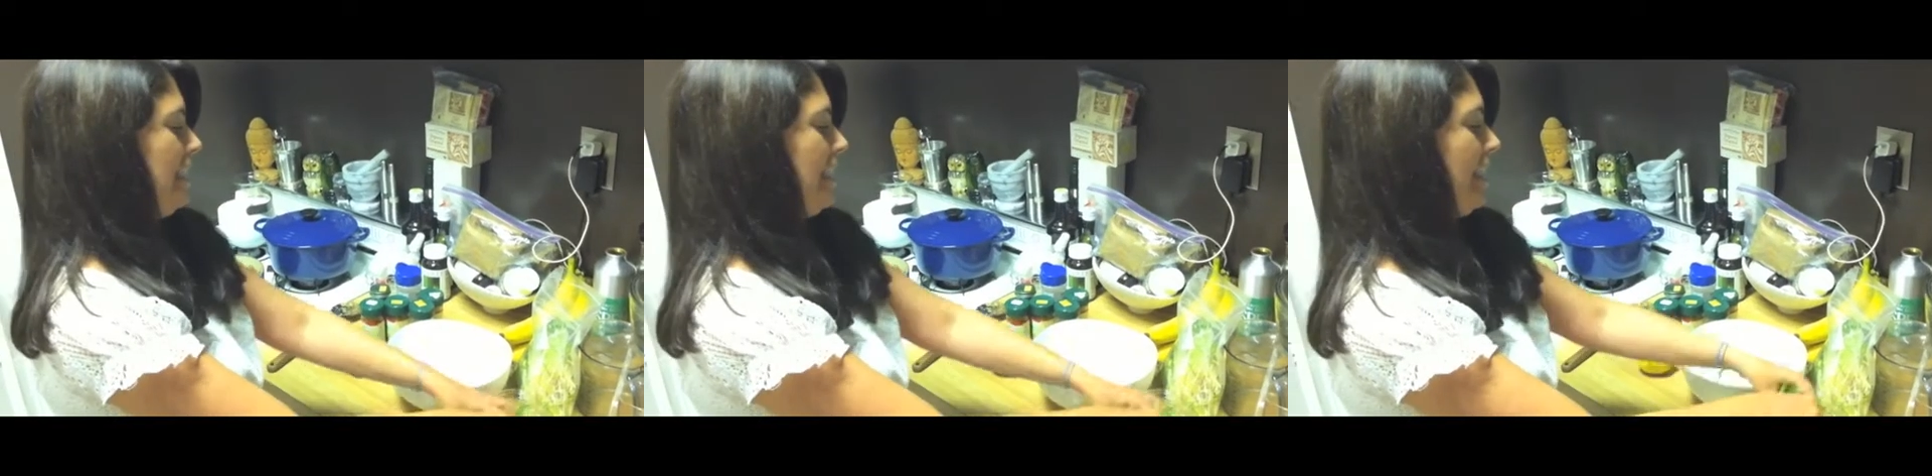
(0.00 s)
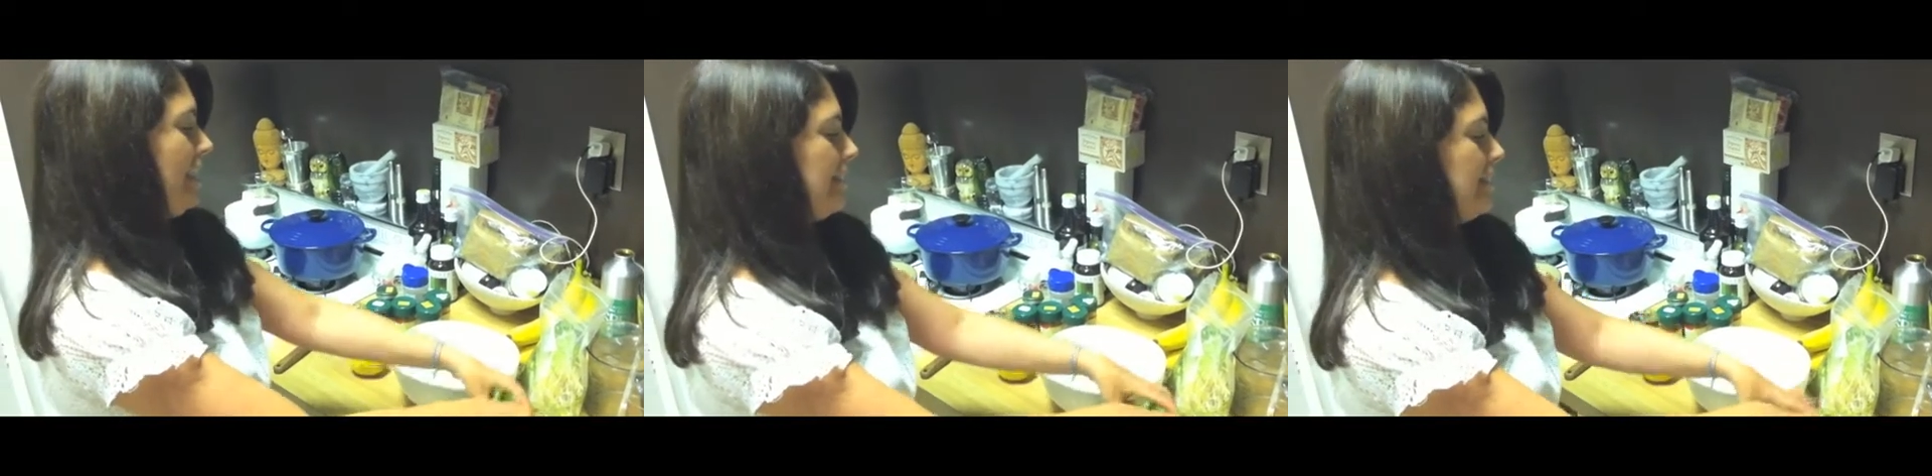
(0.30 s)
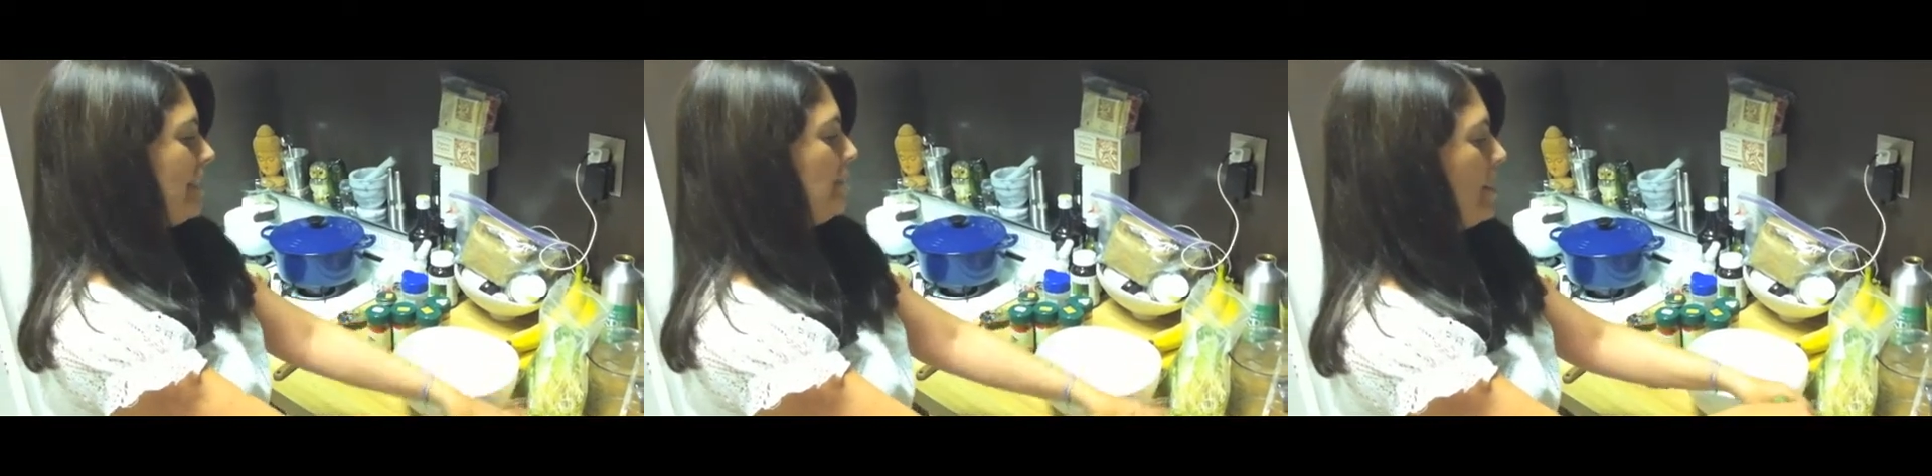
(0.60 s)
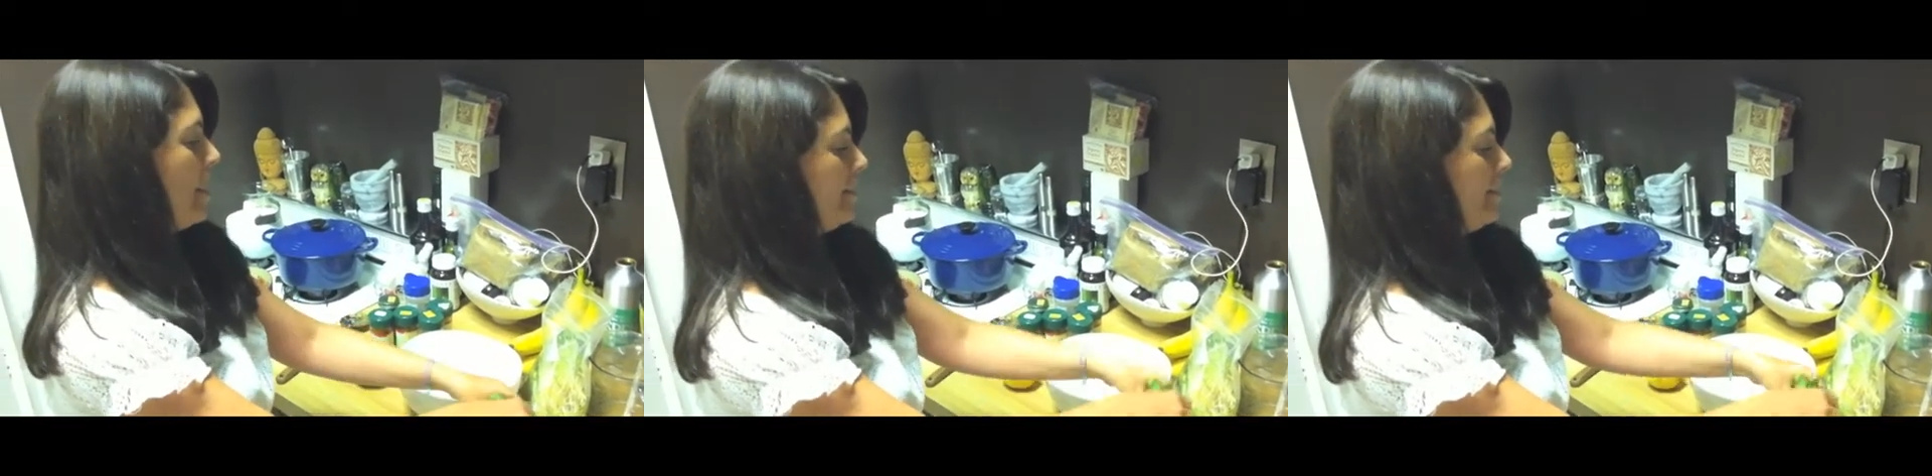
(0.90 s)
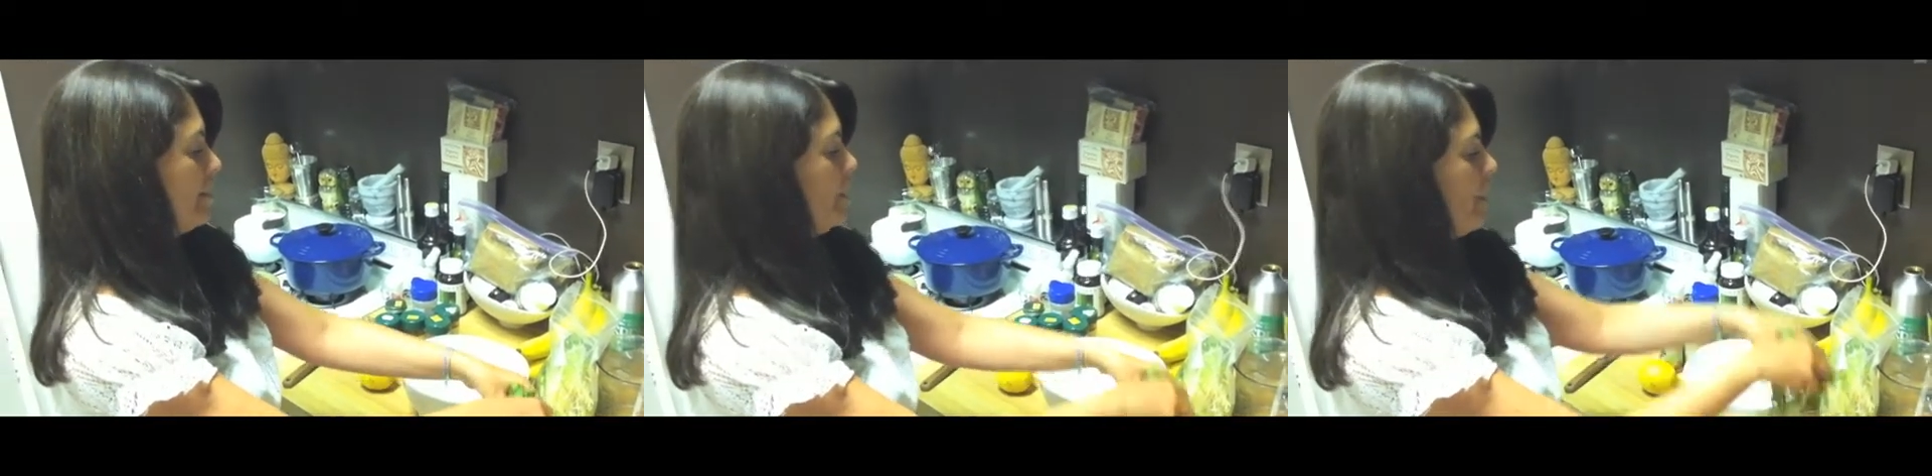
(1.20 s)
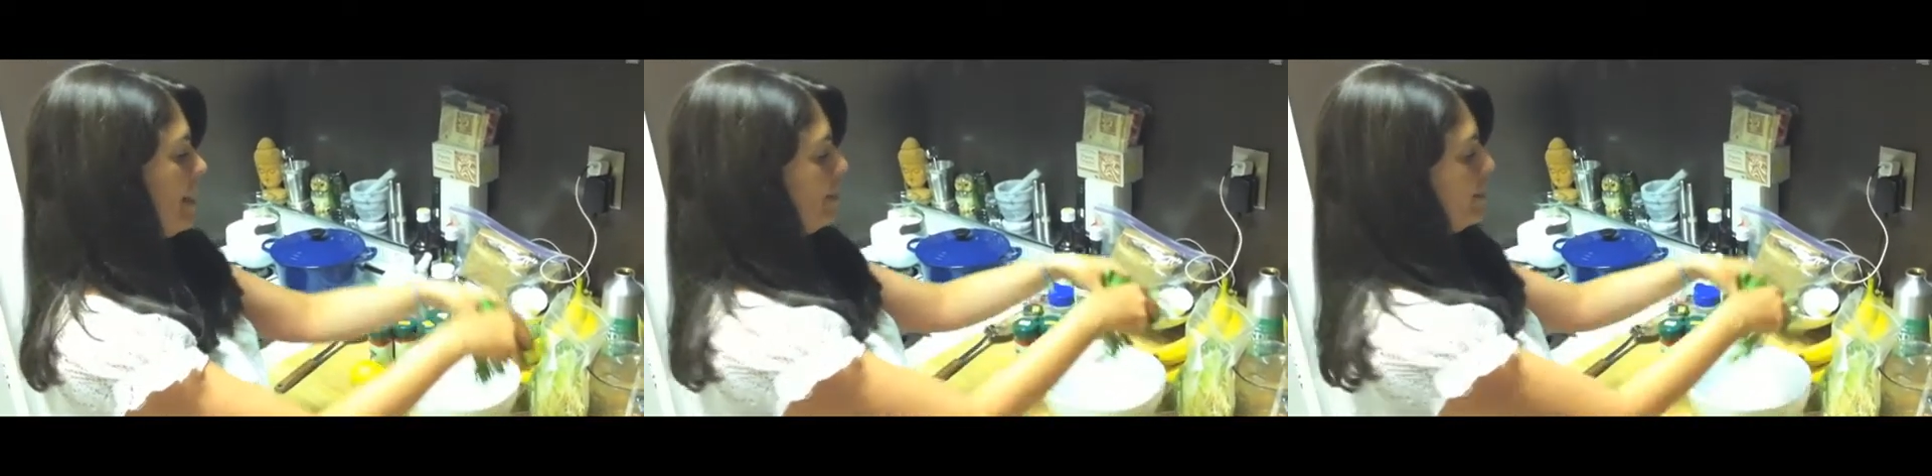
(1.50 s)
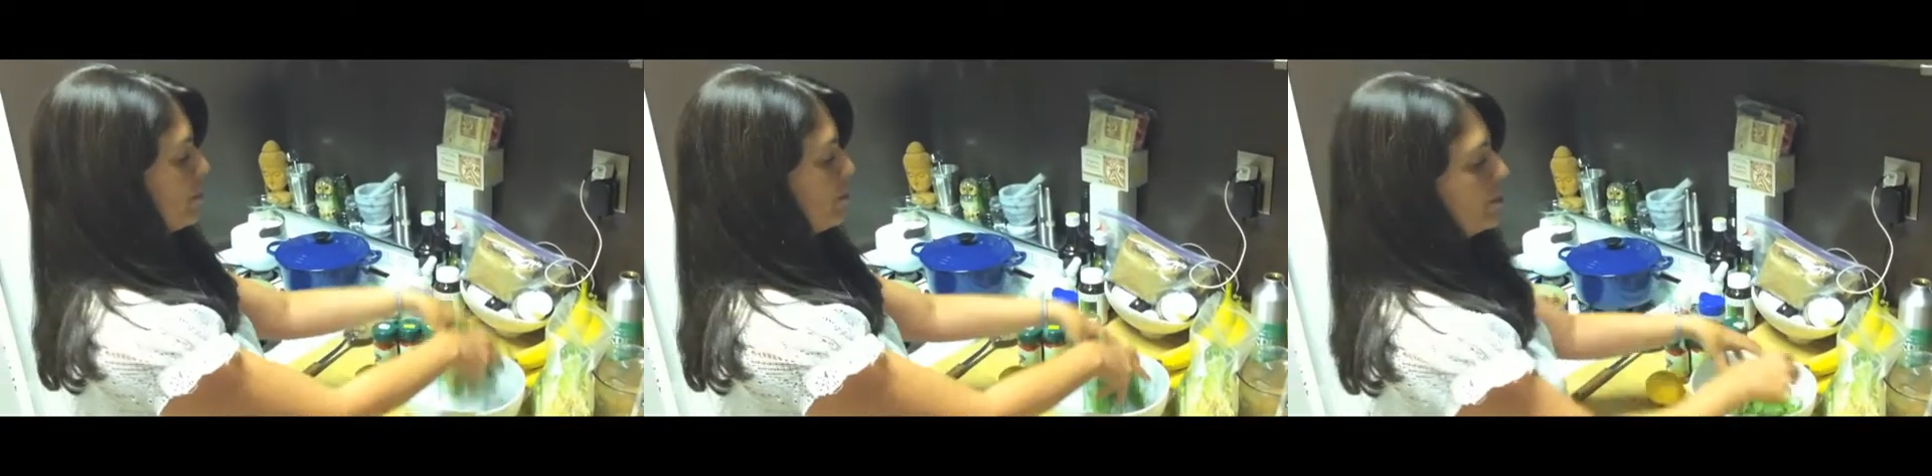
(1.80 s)
And I bought some
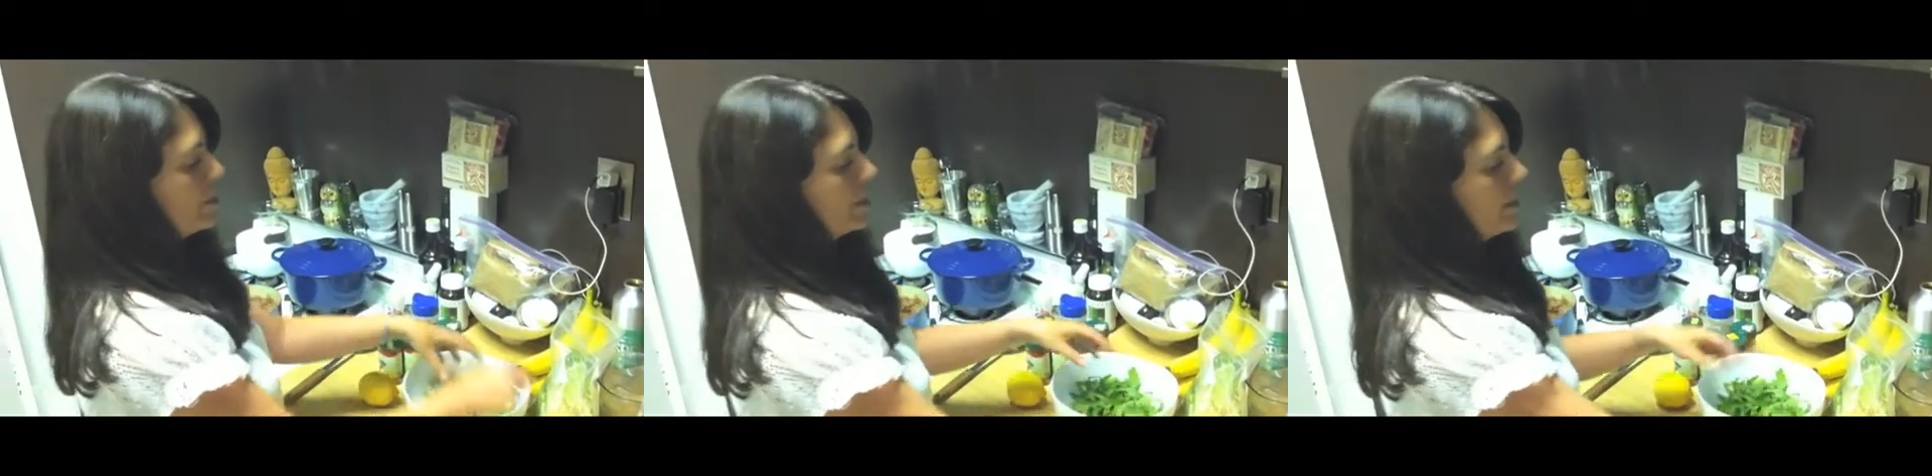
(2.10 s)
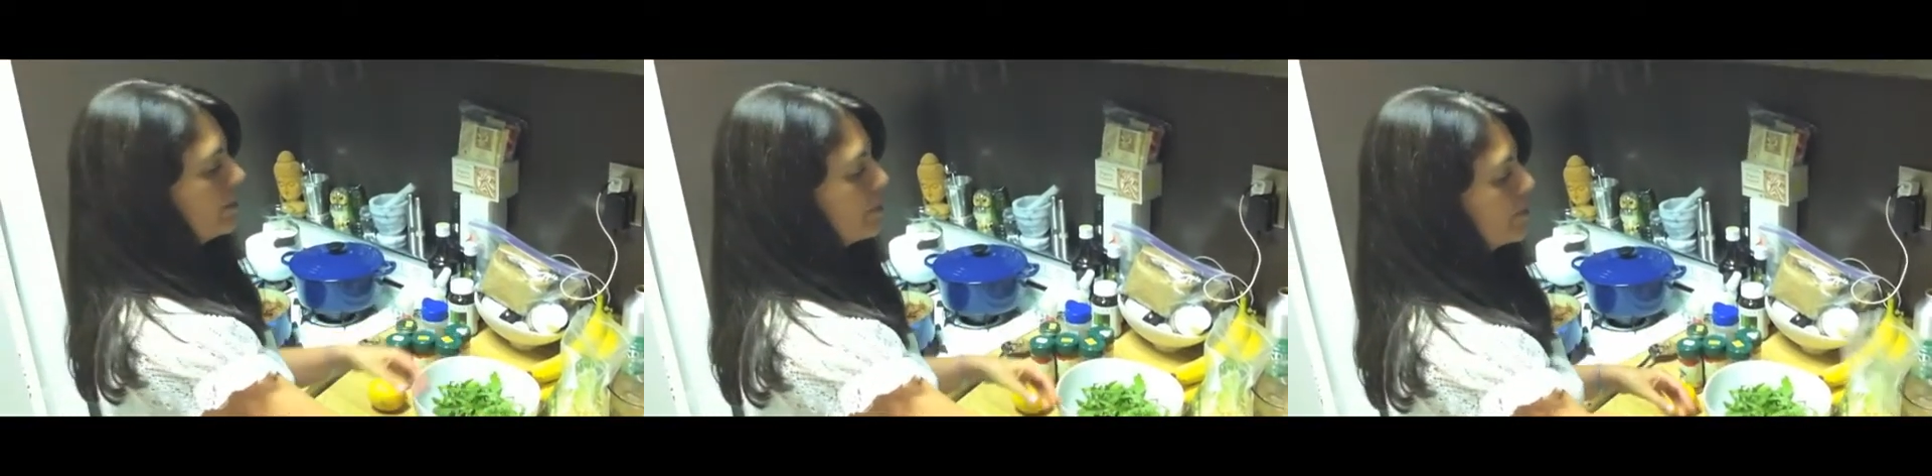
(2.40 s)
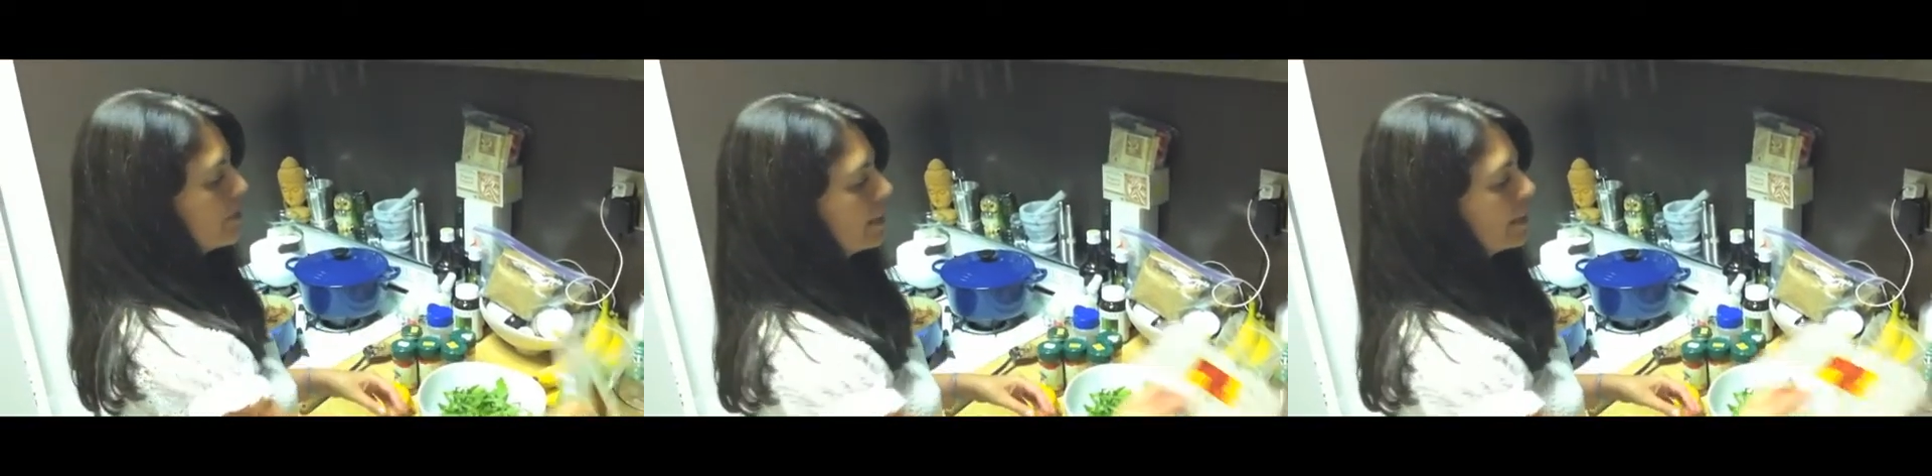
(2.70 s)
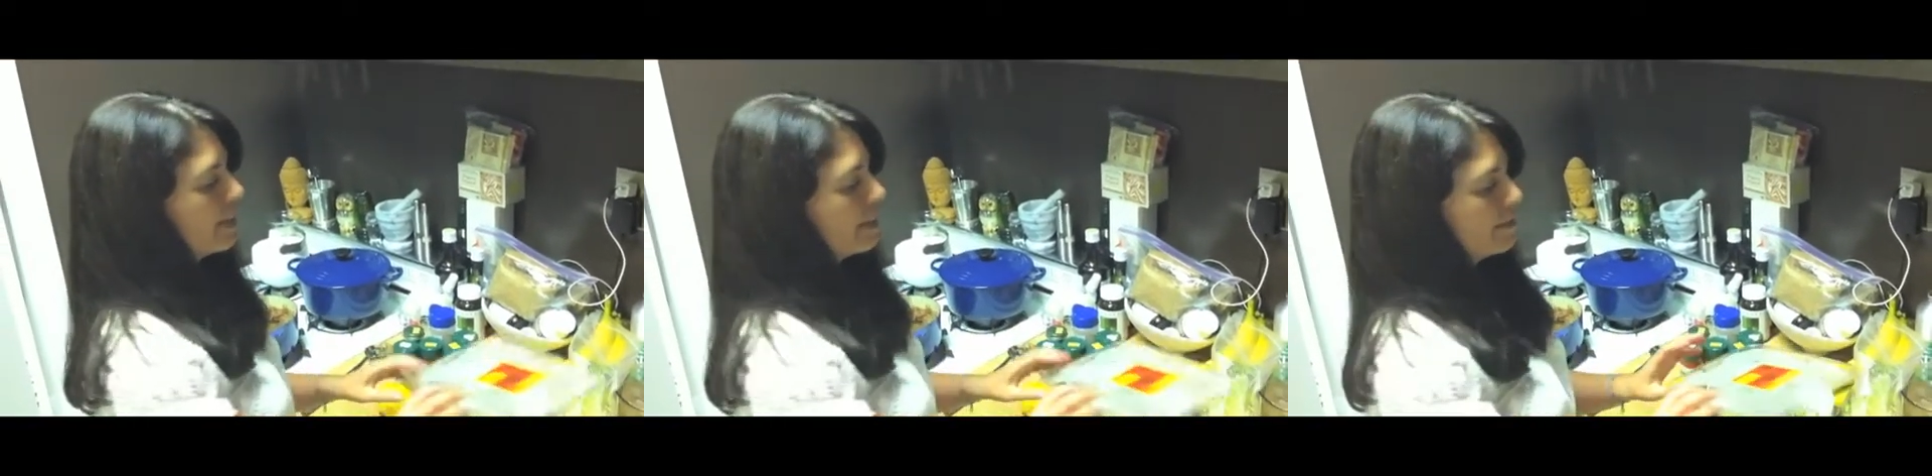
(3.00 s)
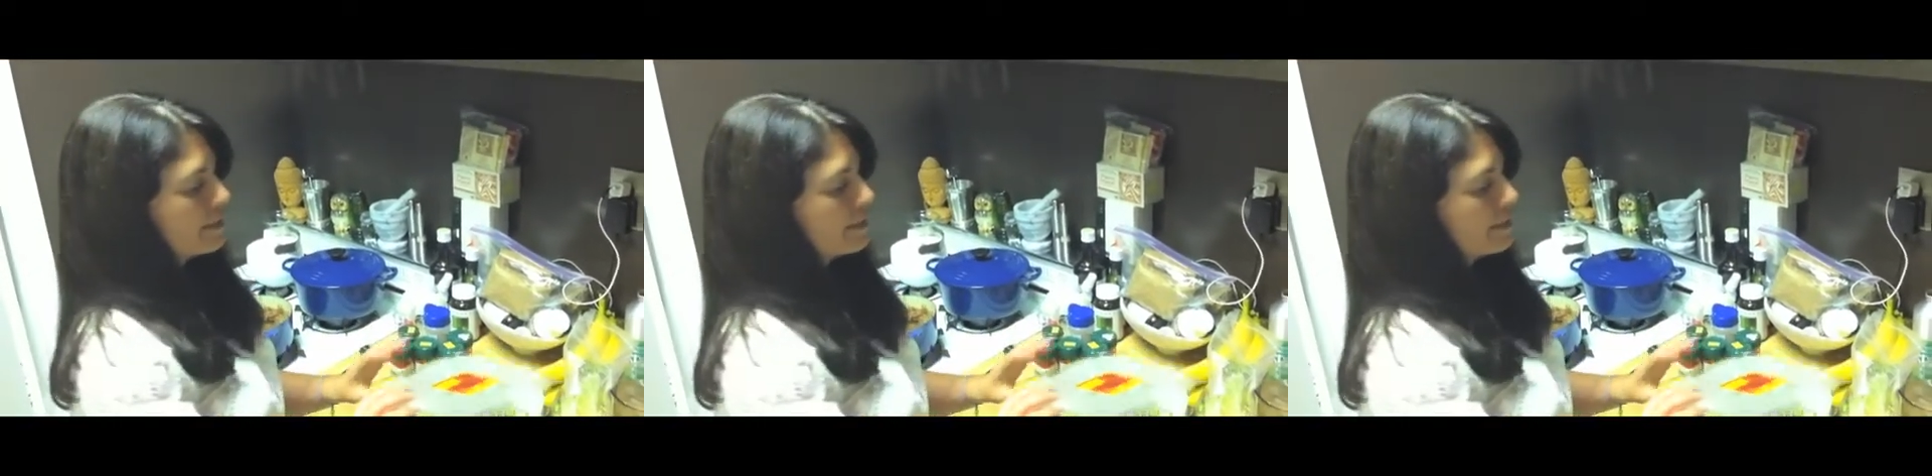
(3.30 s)
wild arugula, which I love.